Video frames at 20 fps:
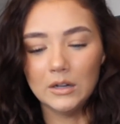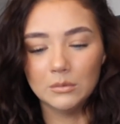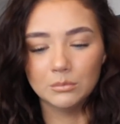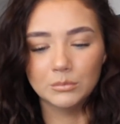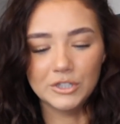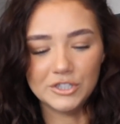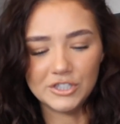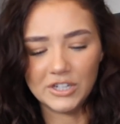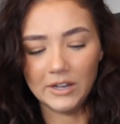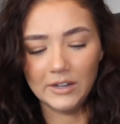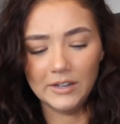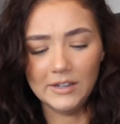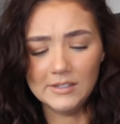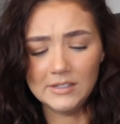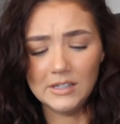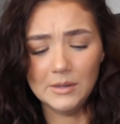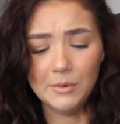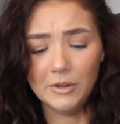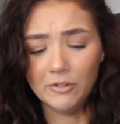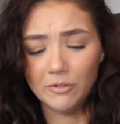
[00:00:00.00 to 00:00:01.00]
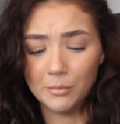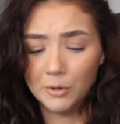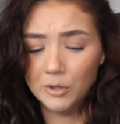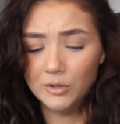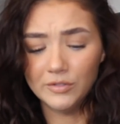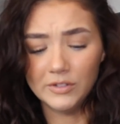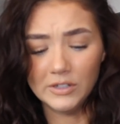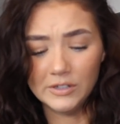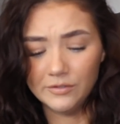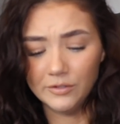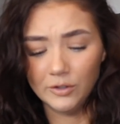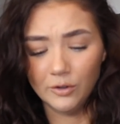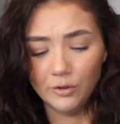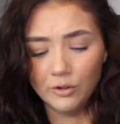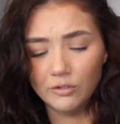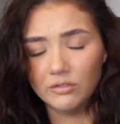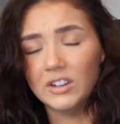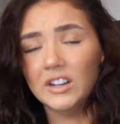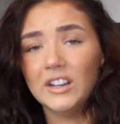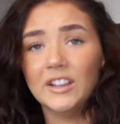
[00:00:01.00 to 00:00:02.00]
which can easily be removed if you're
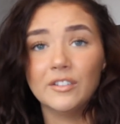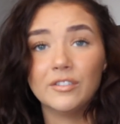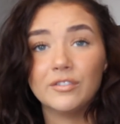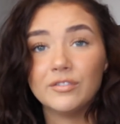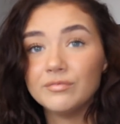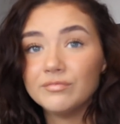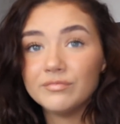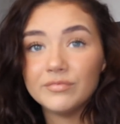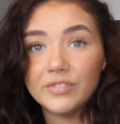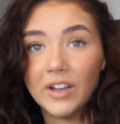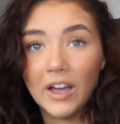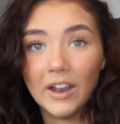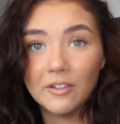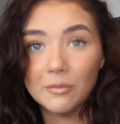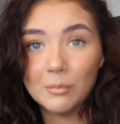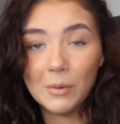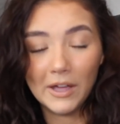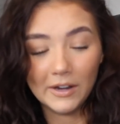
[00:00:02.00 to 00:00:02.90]
not really a fan of